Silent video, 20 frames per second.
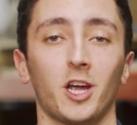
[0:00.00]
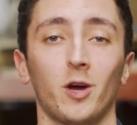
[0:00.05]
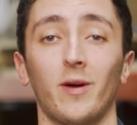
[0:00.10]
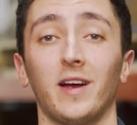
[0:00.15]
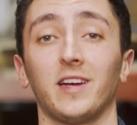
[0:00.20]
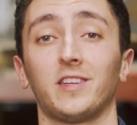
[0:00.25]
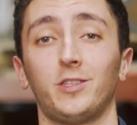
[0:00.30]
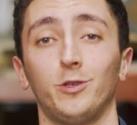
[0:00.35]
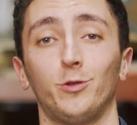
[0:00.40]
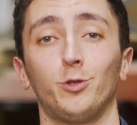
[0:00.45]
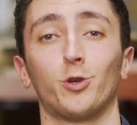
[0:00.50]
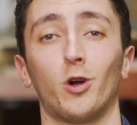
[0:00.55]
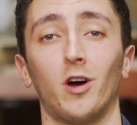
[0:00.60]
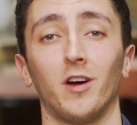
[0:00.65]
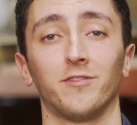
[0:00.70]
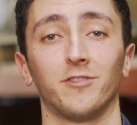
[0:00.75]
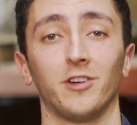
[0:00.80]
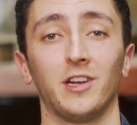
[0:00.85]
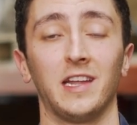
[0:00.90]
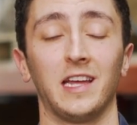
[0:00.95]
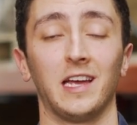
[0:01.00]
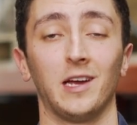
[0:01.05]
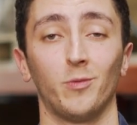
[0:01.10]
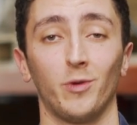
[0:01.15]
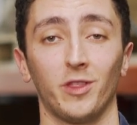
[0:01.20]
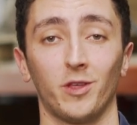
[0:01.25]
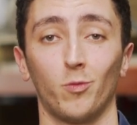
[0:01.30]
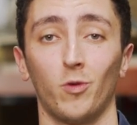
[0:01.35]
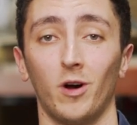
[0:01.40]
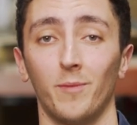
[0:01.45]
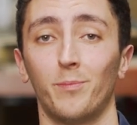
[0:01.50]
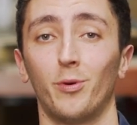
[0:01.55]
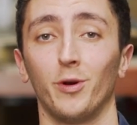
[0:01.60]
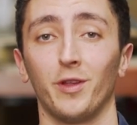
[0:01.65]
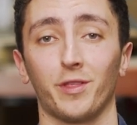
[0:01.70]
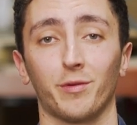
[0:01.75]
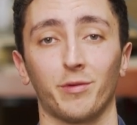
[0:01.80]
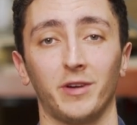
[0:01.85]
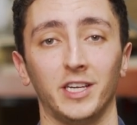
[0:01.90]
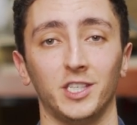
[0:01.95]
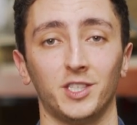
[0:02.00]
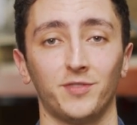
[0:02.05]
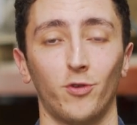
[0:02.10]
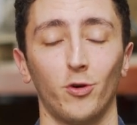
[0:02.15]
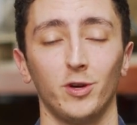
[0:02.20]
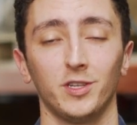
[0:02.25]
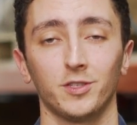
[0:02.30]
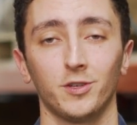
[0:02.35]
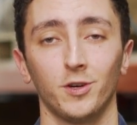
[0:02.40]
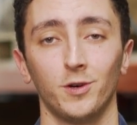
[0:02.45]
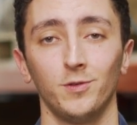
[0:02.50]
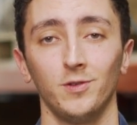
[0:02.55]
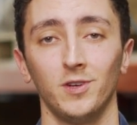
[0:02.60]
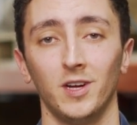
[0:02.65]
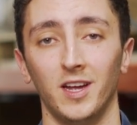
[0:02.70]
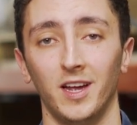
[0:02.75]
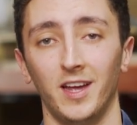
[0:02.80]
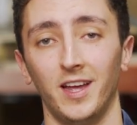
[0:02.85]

coaxial driver in here with a 1.3-inch voice coil.